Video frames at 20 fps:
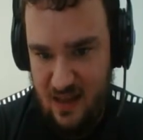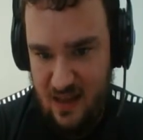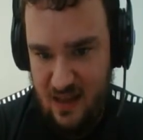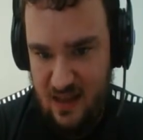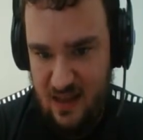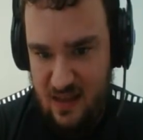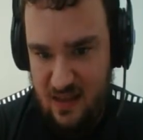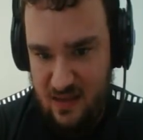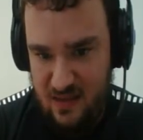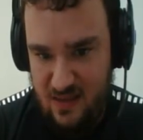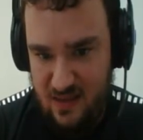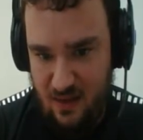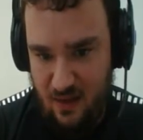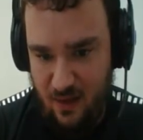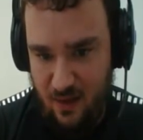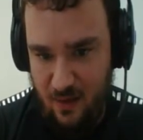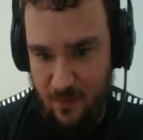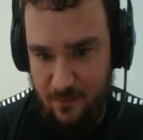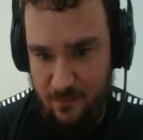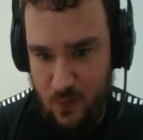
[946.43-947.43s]
He's
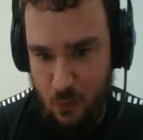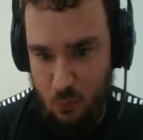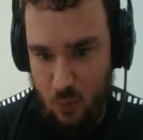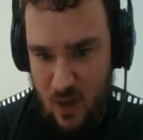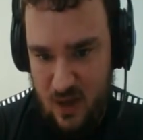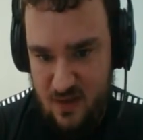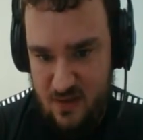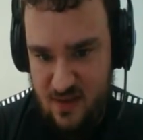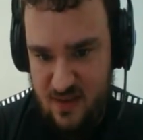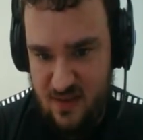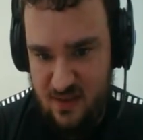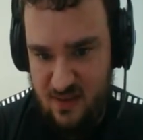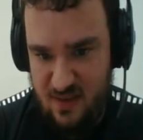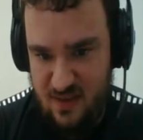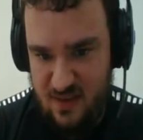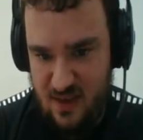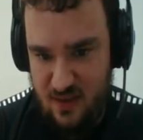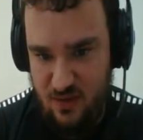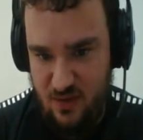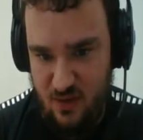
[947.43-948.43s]
all for one
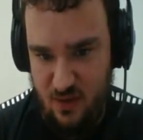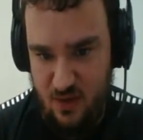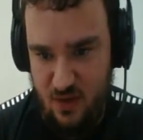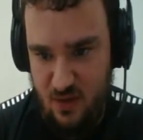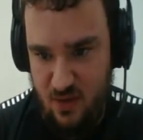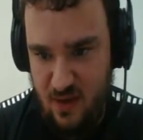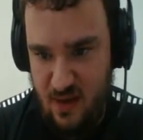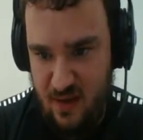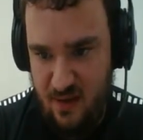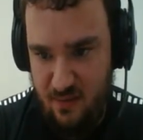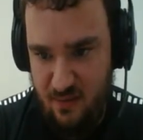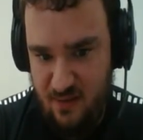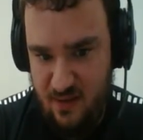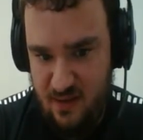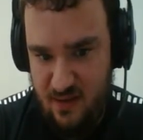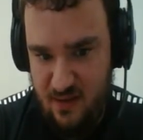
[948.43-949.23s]
successor, you know.